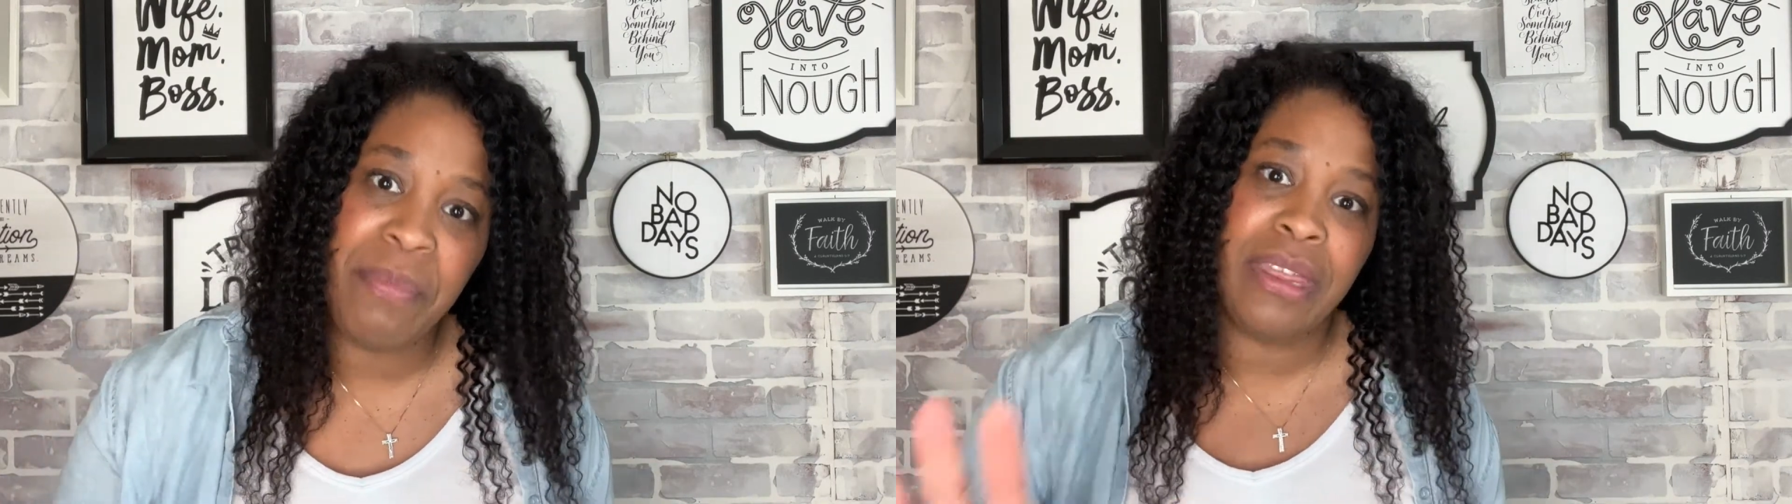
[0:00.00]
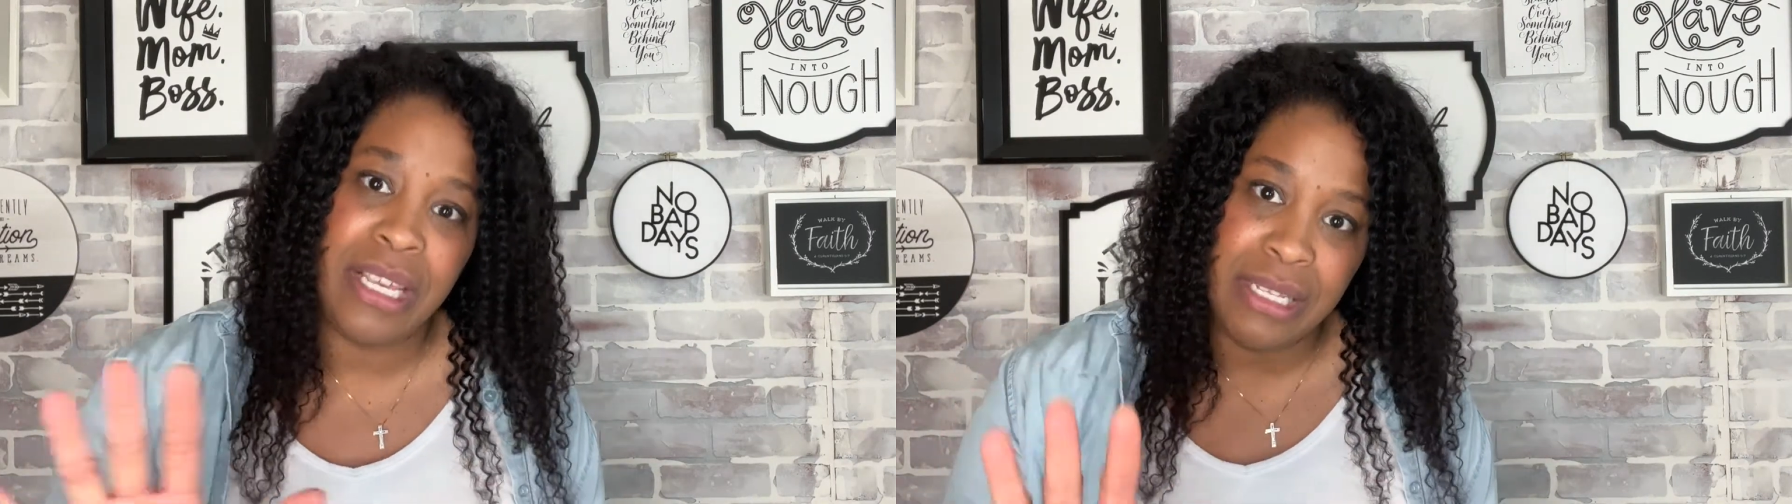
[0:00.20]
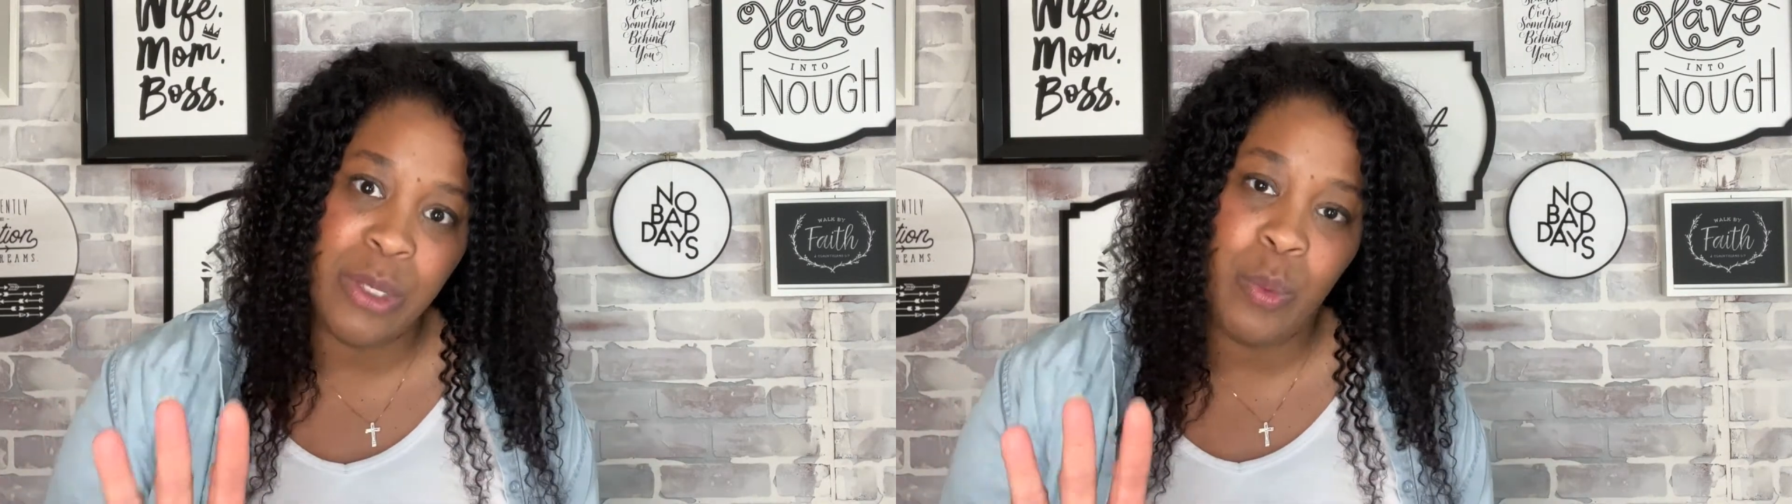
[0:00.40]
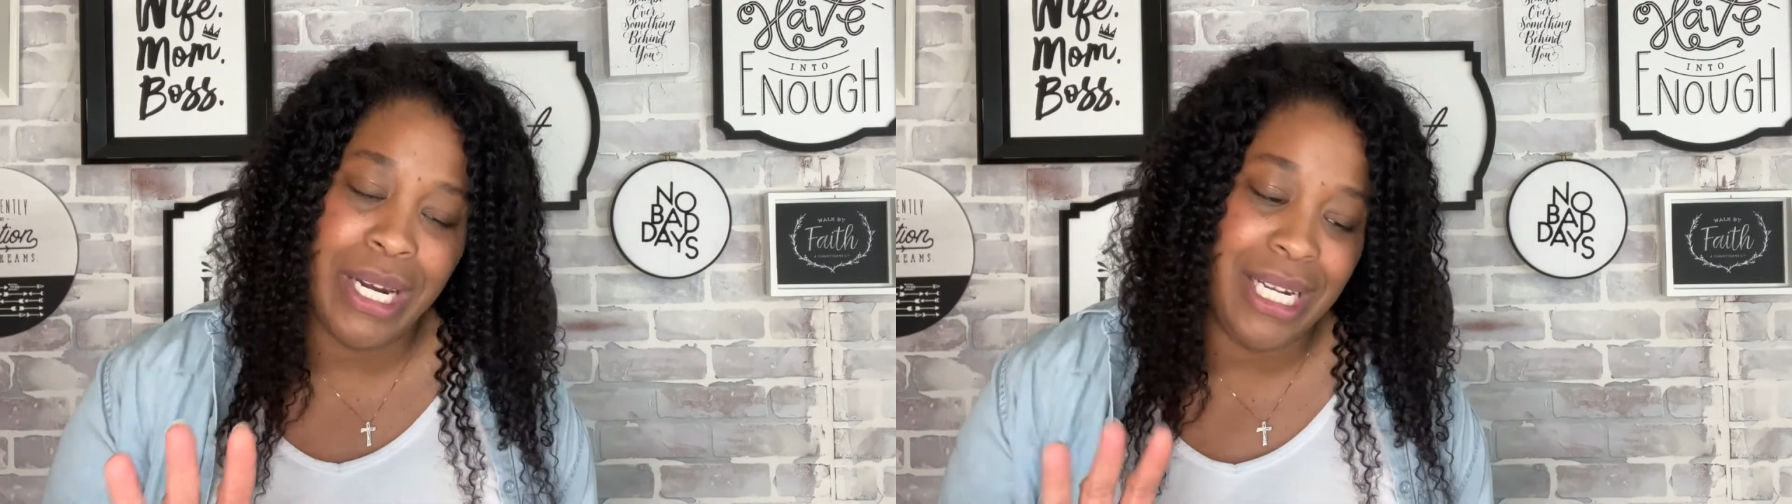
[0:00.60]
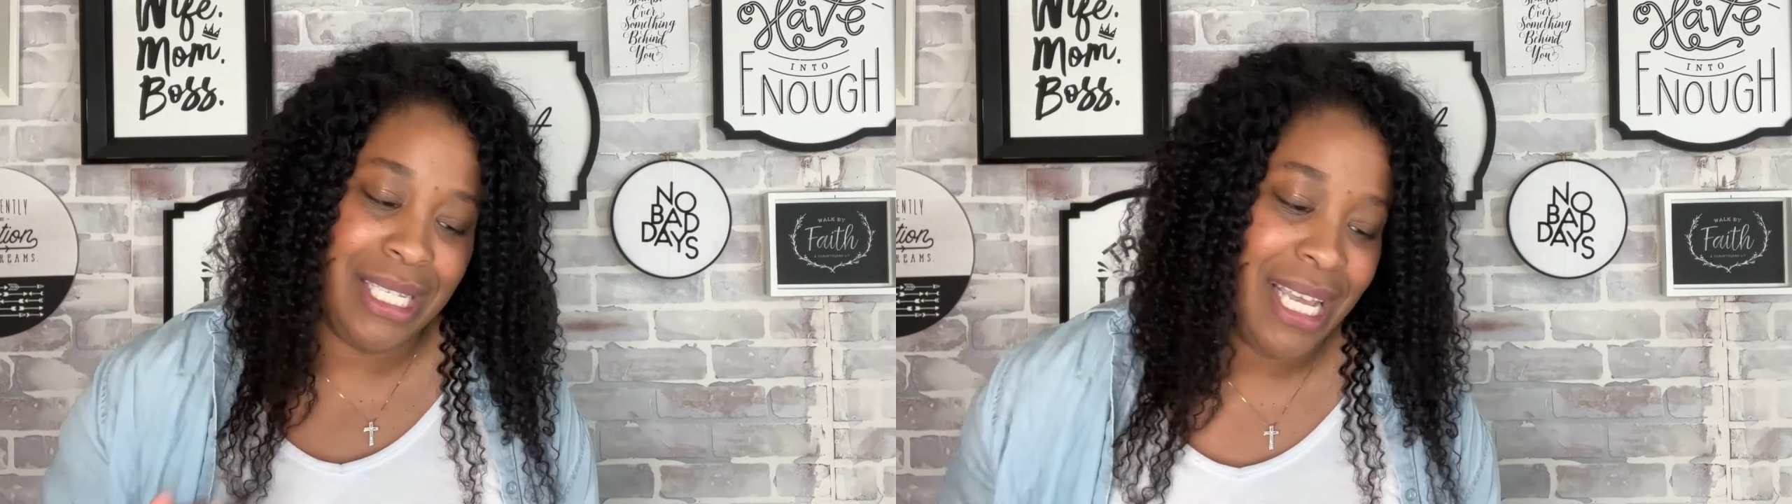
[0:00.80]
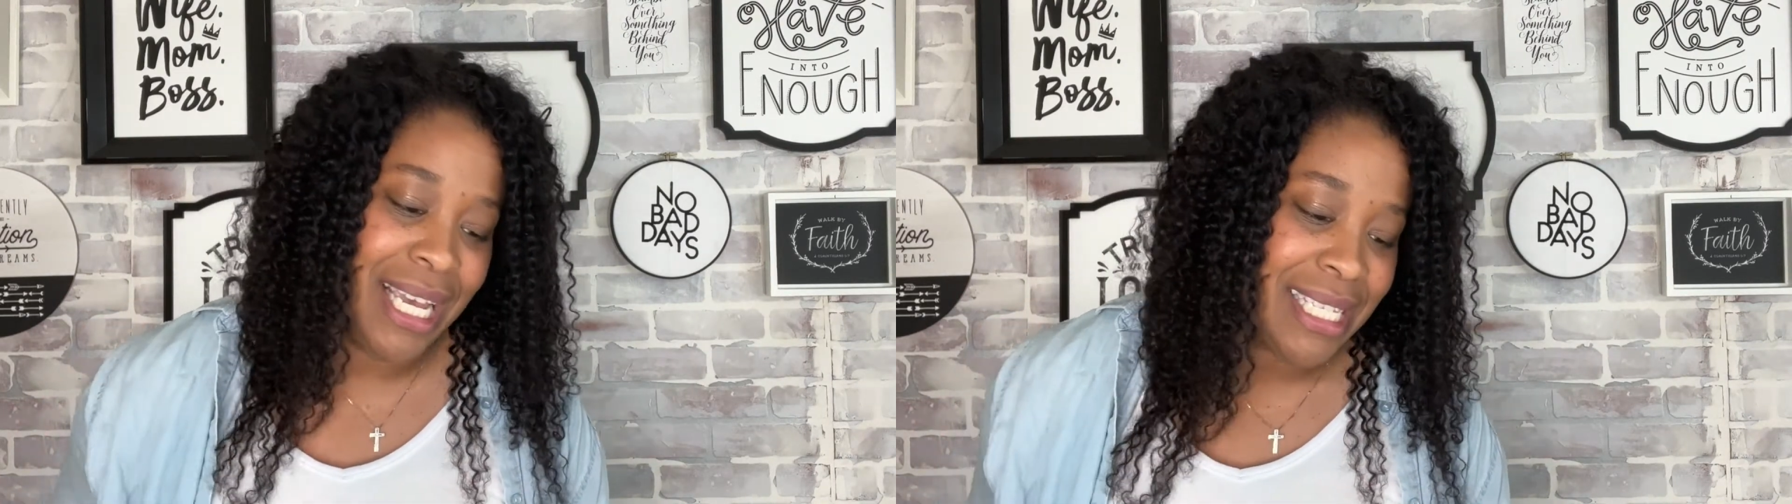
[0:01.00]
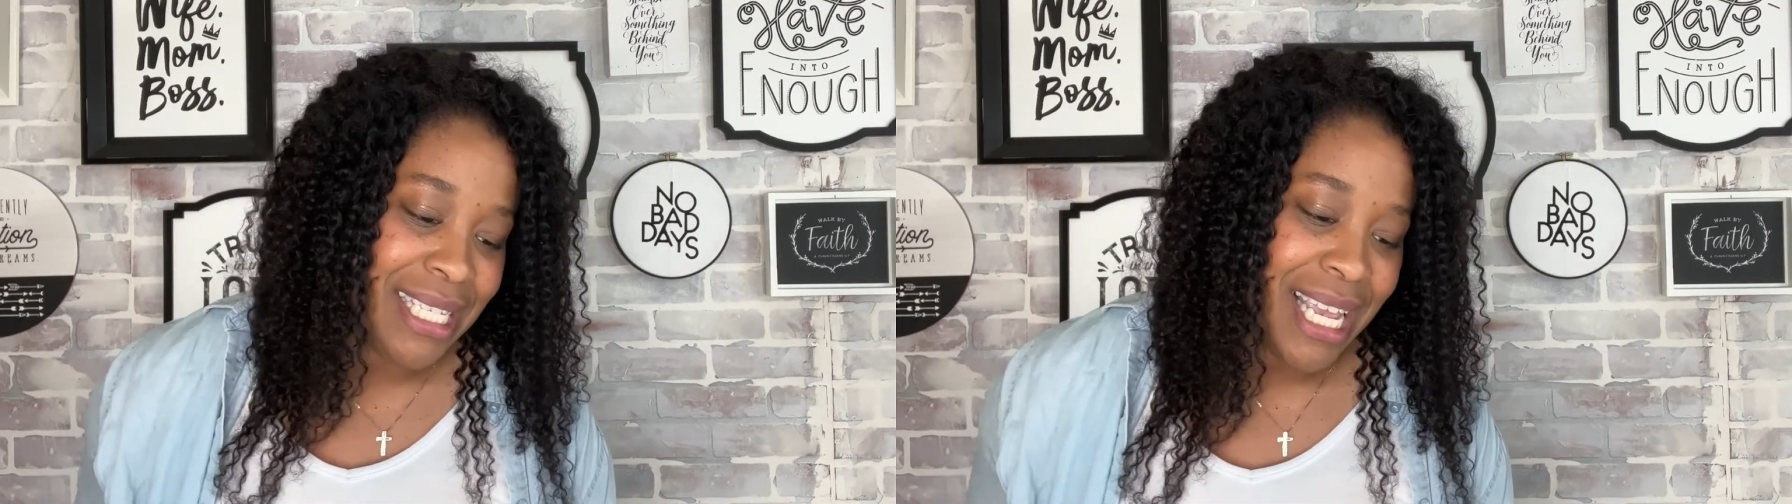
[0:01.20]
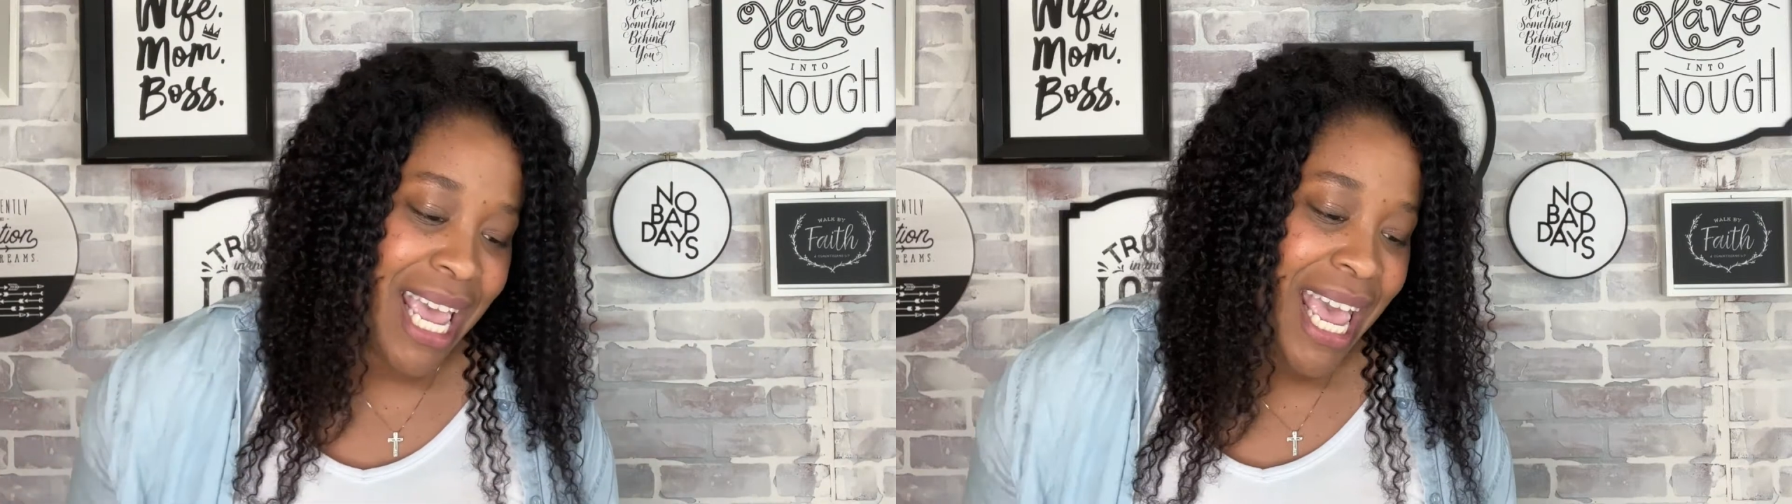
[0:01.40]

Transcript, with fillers: this is what it says.